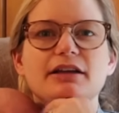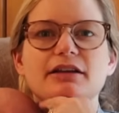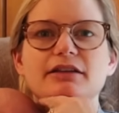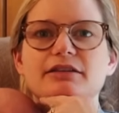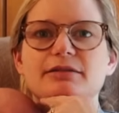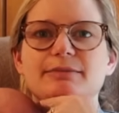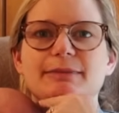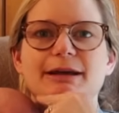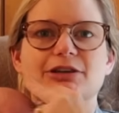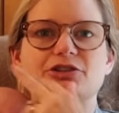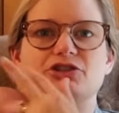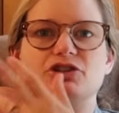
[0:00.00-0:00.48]

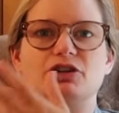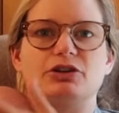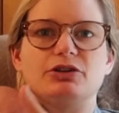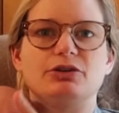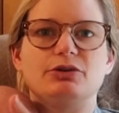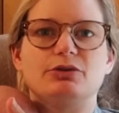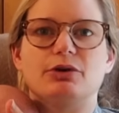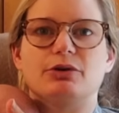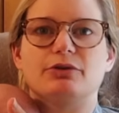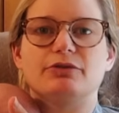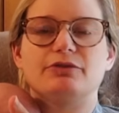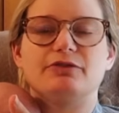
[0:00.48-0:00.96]
to make sure
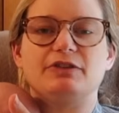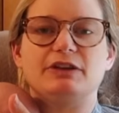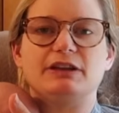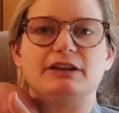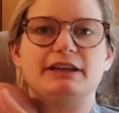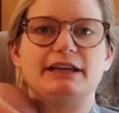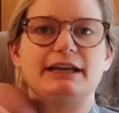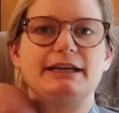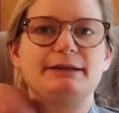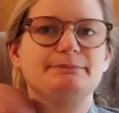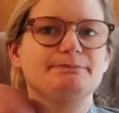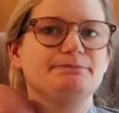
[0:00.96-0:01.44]
you don't
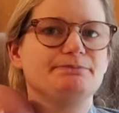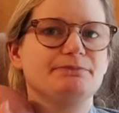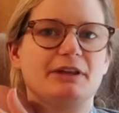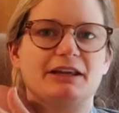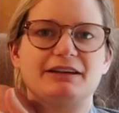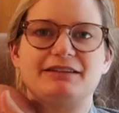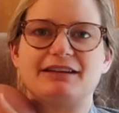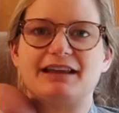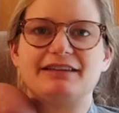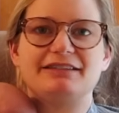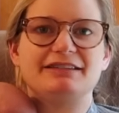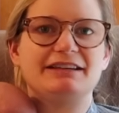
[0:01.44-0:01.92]
feel it.
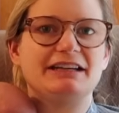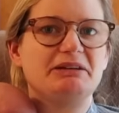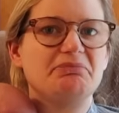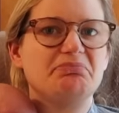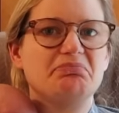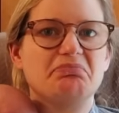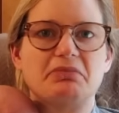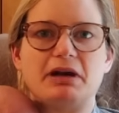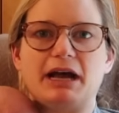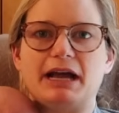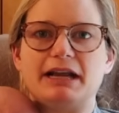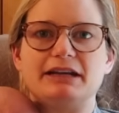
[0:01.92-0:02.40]
They tested,
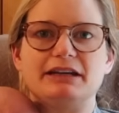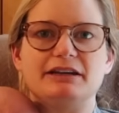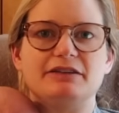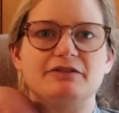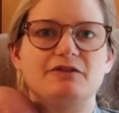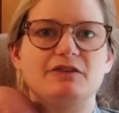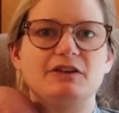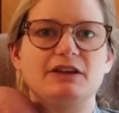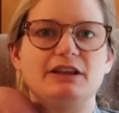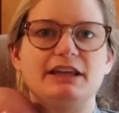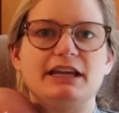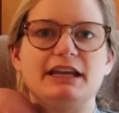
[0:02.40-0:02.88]
I didn't
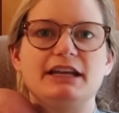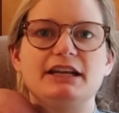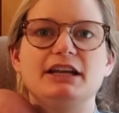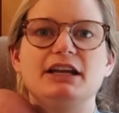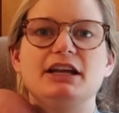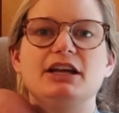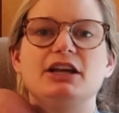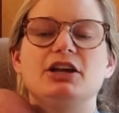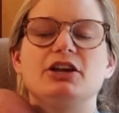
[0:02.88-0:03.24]
feel it.